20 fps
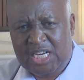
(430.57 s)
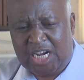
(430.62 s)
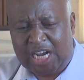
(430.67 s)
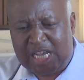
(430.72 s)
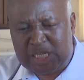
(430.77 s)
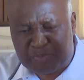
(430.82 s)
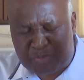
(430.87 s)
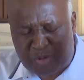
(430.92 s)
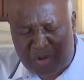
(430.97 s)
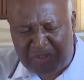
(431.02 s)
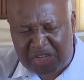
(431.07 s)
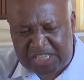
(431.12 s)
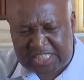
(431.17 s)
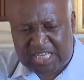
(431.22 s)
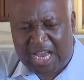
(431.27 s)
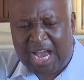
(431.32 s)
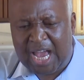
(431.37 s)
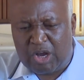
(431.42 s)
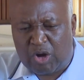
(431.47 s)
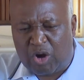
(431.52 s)
Let's
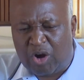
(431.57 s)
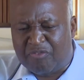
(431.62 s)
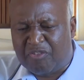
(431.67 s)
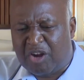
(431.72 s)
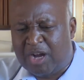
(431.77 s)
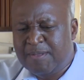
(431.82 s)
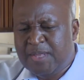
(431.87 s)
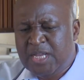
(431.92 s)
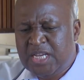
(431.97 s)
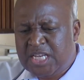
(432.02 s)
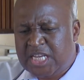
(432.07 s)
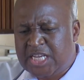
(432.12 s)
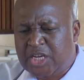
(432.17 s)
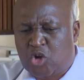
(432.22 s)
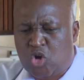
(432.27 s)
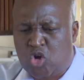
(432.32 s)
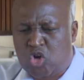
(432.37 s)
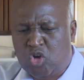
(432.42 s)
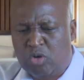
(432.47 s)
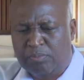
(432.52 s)
prophesy over
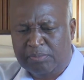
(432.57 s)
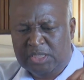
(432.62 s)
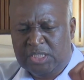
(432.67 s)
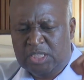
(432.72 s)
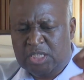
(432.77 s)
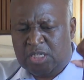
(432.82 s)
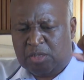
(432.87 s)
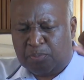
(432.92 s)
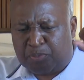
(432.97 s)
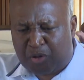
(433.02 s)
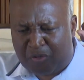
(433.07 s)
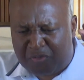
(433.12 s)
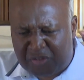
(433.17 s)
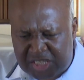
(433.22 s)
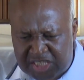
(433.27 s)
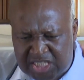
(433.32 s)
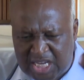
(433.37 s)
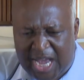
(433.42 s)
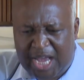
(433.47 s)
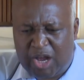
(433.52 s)
economy,
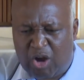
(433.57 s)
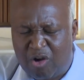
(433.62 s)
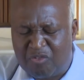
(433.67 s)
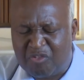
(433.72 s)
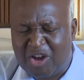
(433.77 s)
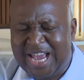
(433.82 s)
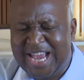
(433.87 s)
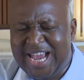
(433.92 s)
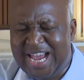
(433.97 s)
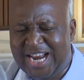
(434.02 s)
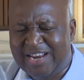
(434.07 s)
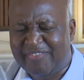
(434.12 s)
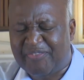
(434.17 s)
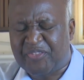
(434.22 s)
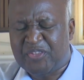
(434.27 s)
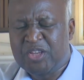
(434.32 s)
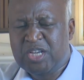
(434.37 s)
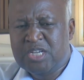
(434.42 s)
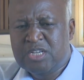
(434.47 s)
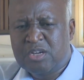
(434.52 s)
prophesy over health,